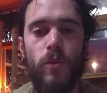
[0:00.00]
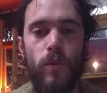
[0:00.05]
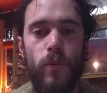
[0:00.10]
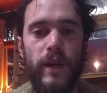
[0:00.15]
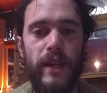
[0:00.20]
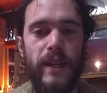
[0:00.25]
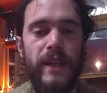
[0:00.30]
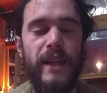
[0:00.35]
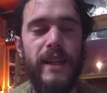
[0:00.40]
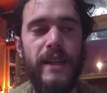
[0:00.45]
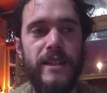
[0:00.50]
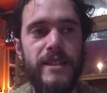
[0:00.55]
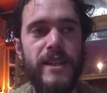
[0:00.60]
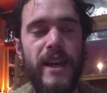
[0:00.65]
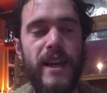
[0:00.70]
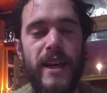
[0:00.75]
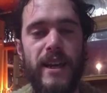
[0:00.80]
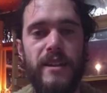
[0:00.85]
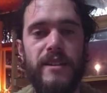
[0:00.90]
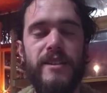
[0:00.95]
we need
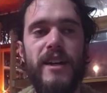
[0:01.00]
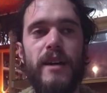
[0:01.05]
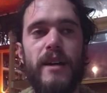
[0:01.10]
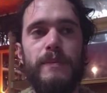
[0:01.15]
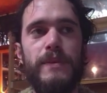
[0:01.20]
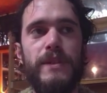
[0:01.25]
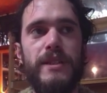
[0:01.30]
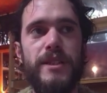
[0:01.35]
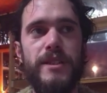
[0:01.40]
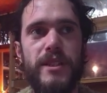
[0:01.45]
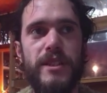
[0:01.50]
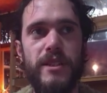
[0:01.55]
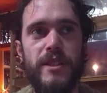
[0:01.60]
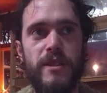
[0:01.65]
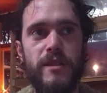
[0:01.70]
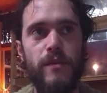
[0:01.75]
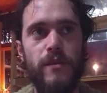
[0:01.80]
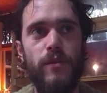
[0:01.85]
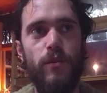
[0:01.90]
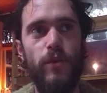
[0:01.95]
to end up is this.